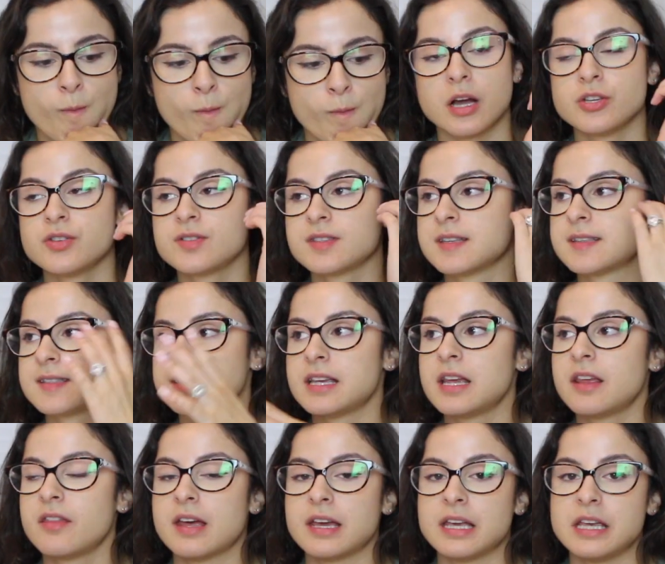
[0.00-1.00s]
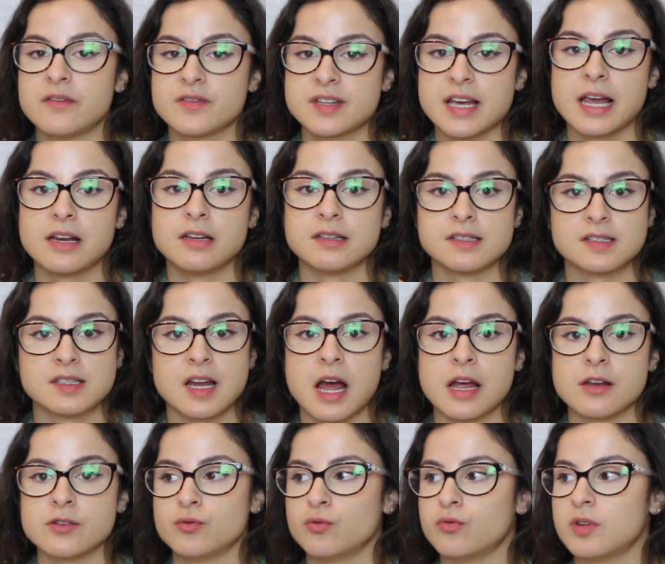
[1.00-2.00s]
I used to see the Eve Taylor
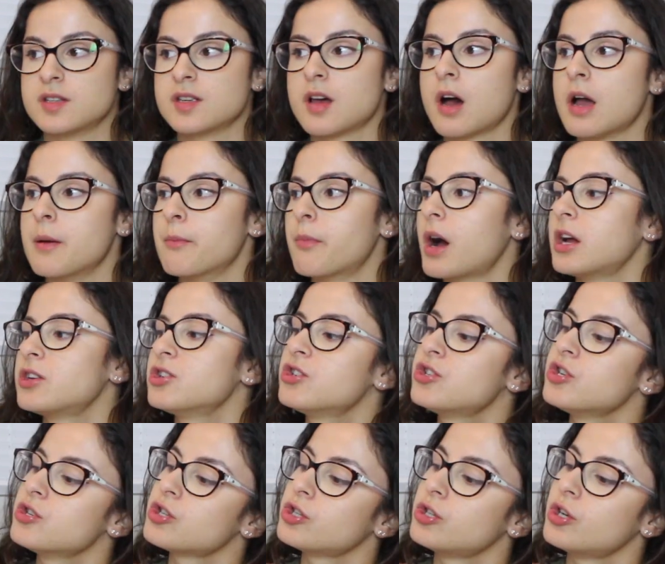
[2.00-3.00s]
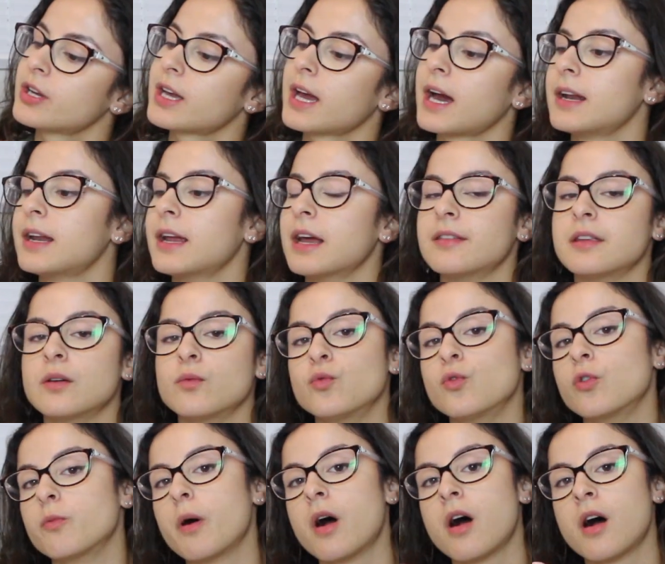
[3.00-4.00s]
stand all the time, but I just used to look at it and then
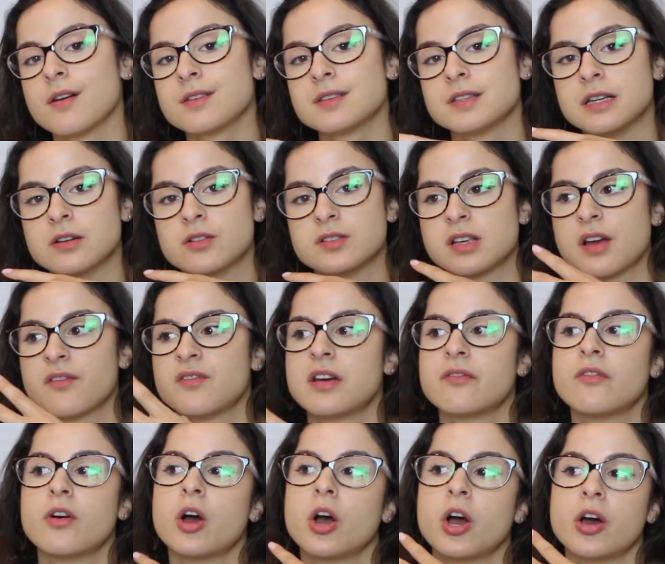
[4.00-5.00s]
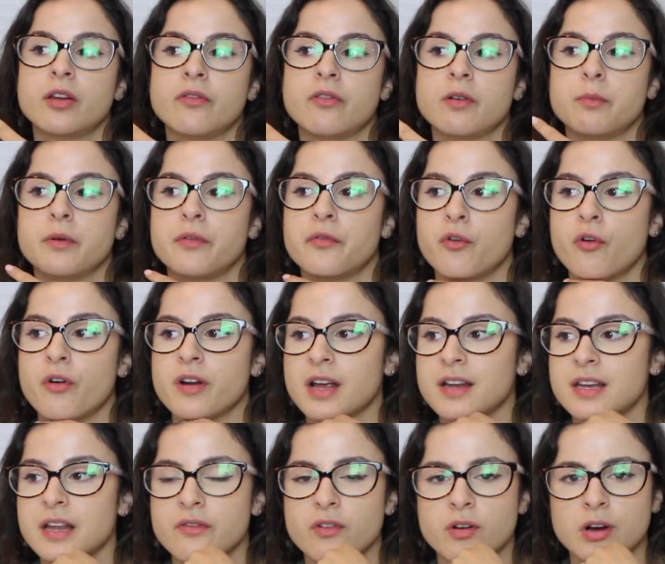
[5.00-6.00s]
walk past it because I've never heard of it before, and
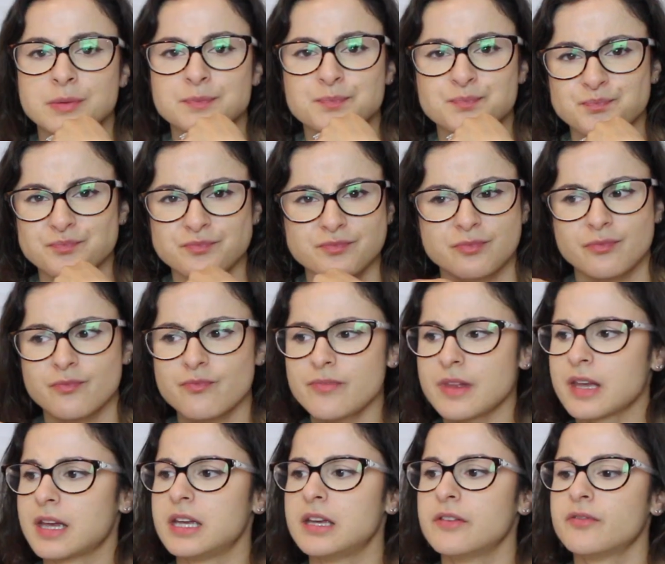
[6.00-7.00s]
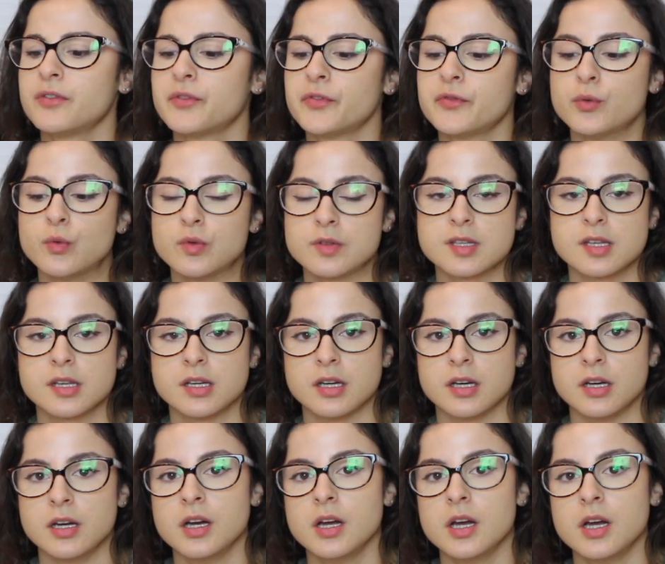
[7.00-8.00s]
I never even thought
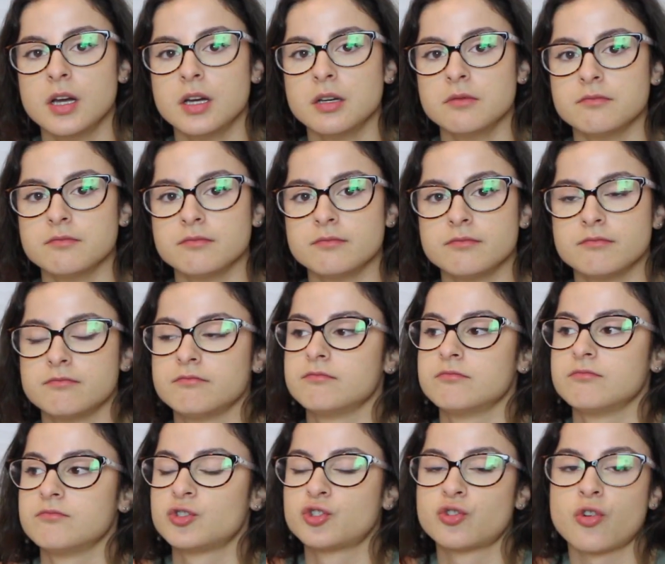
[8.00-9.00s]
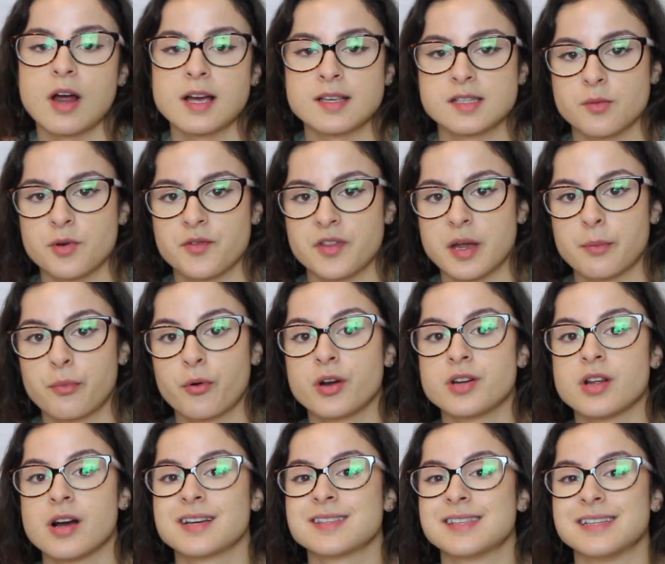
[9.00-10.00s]
to try some of their
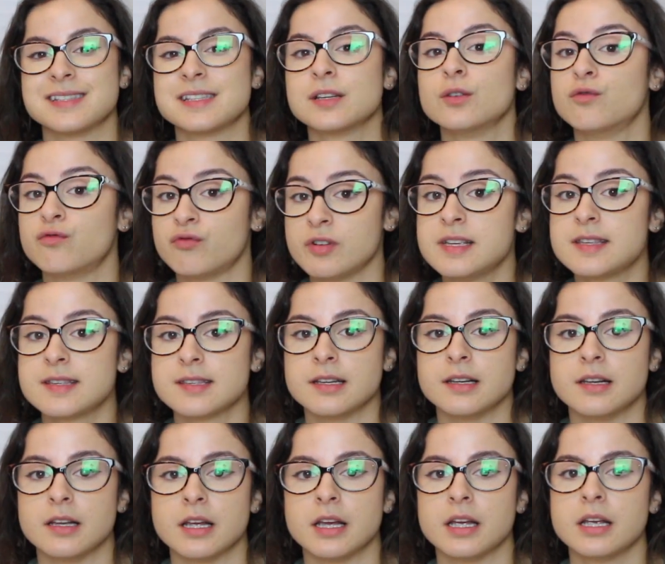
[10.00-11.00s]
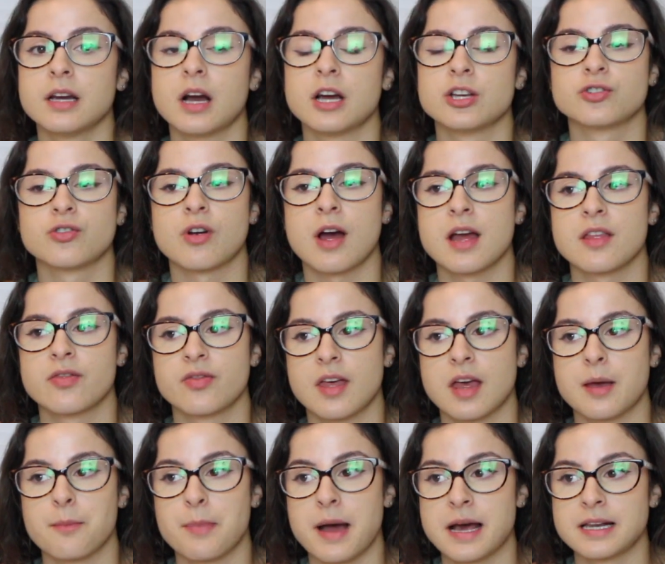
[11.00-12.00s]
products until recently. I tried
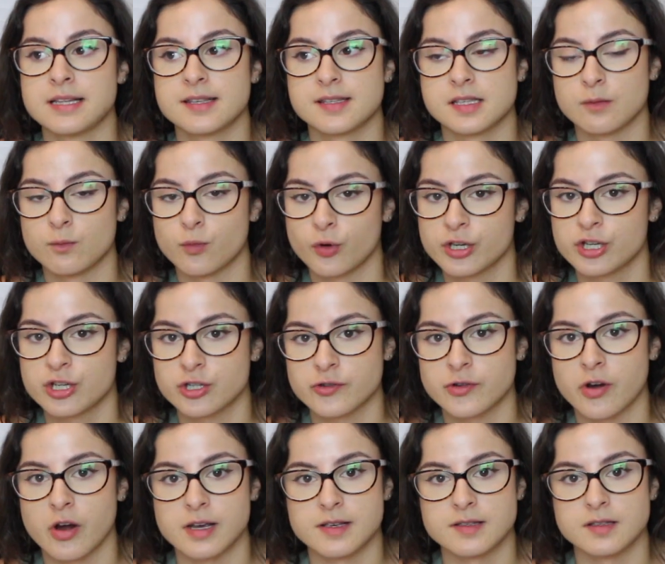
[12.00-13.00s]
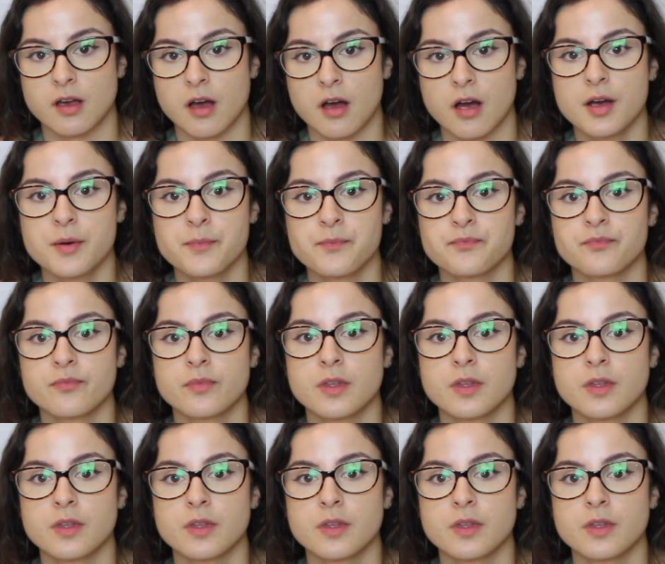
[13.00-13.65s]
their Balance and Moisturizer,